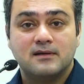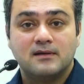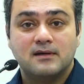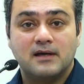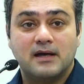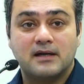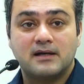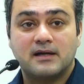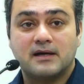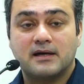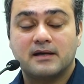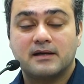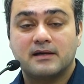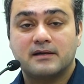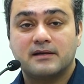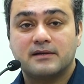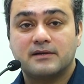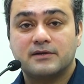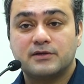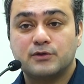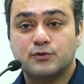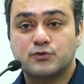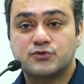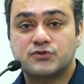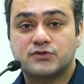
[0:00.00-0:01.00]
And I
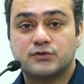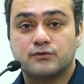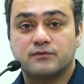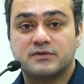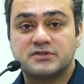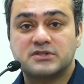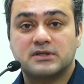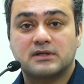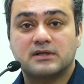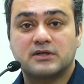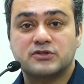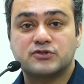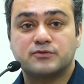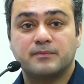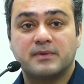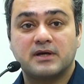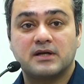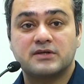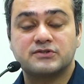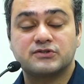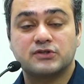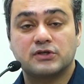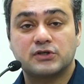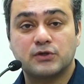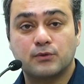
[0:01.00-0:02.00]
used to visit Kashmir
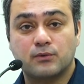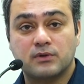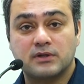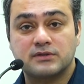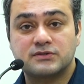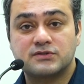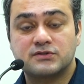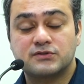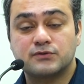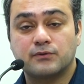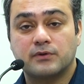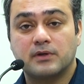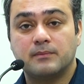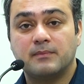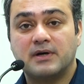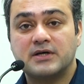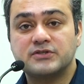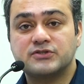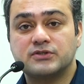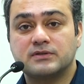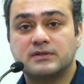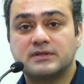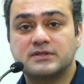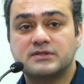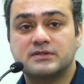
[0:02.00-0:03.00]
as a tourist. So
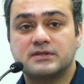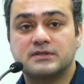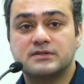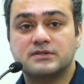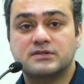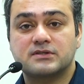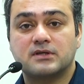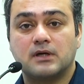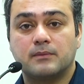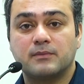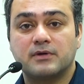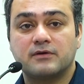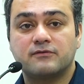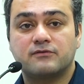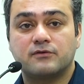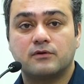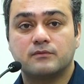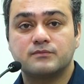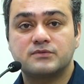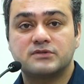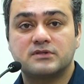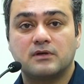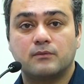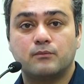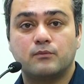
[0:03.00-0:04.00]
imagine this is coming
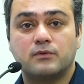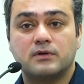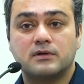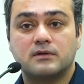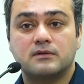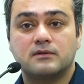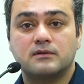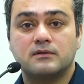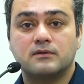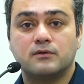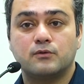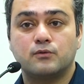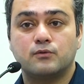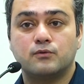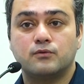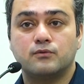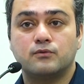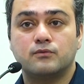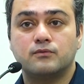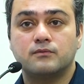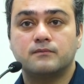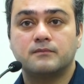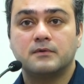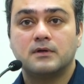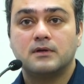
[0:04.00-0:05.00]
from someone
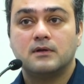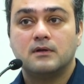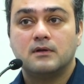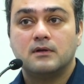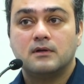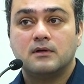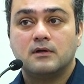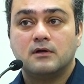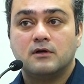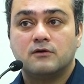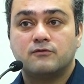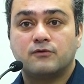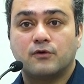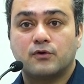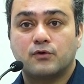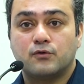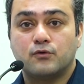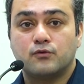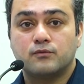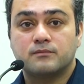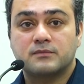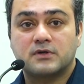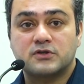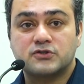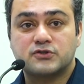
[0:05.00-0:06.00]
for
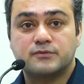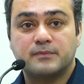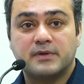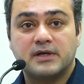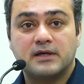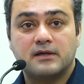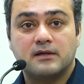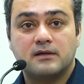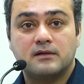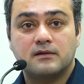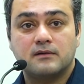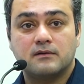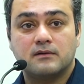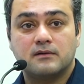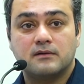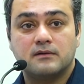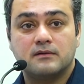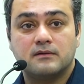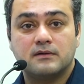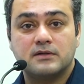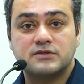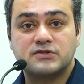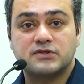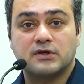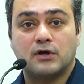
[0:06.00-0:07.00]
whom Kashmir
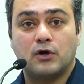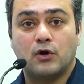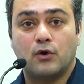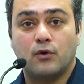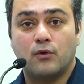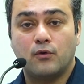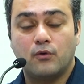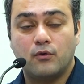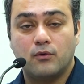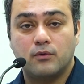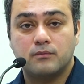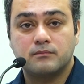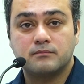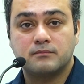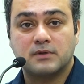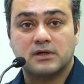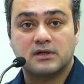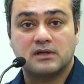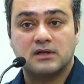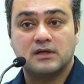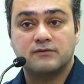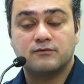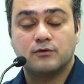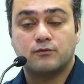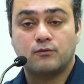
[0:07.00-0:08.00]
is a home, but
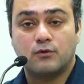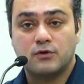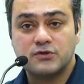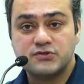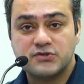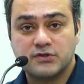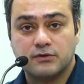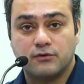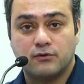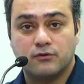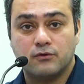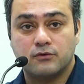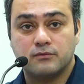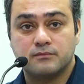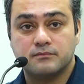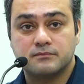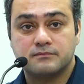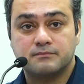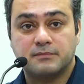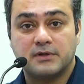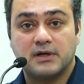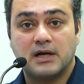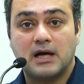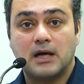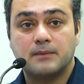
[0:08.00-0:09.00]
never was a home,
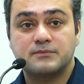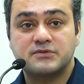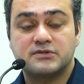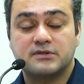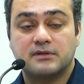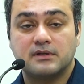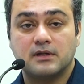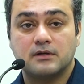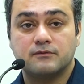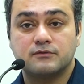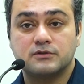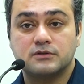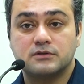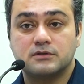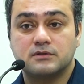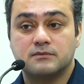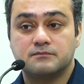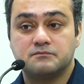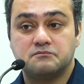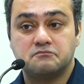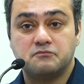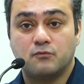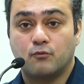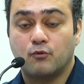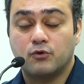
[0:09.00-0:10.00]
perhaps never
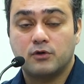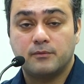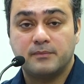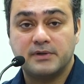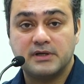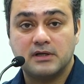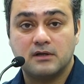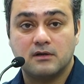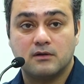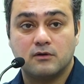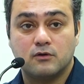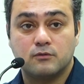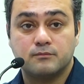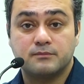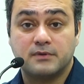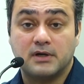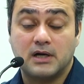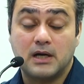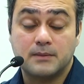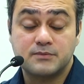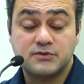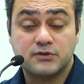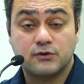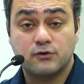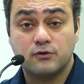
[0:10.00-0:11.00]
would be a home,
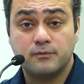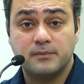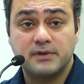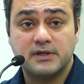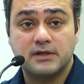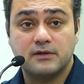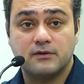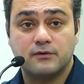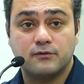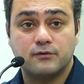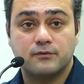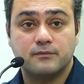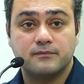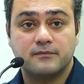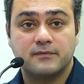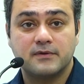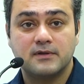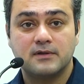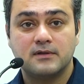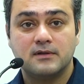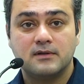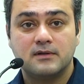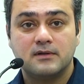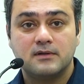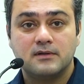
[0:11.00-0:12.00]
perhaps could be a home.
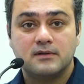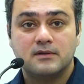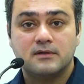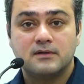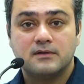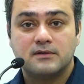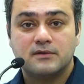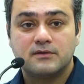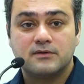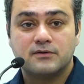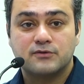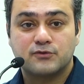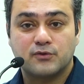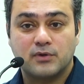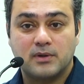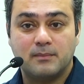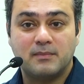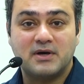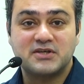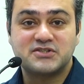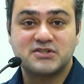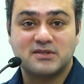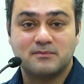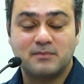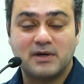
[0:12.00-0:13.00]
So
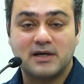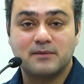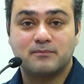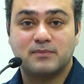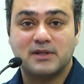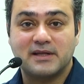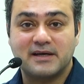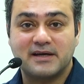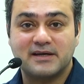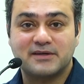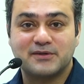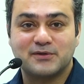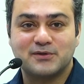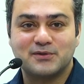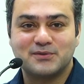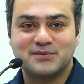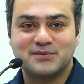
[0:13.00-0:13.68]
imagine my plight,